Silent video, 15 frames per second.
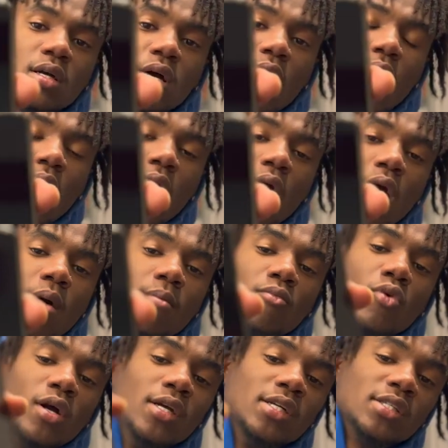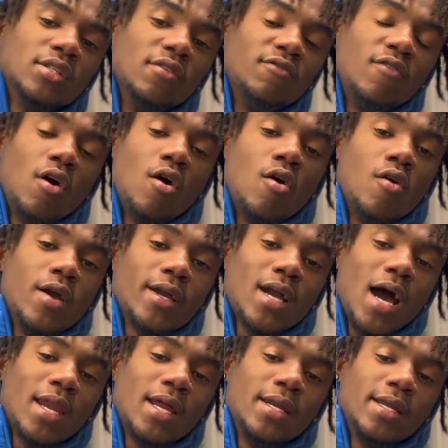Well, here's the phone. It
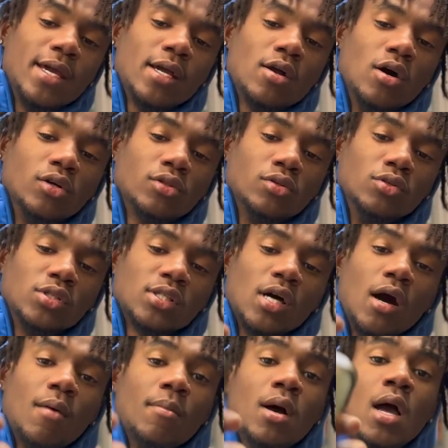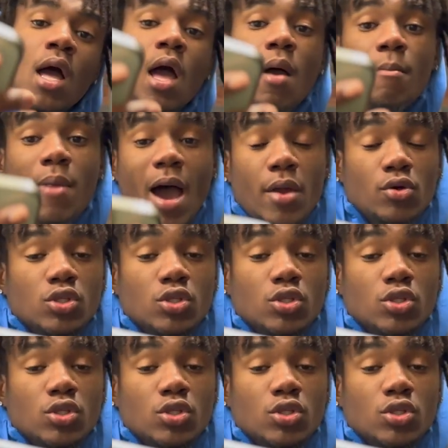kind of did go through some battle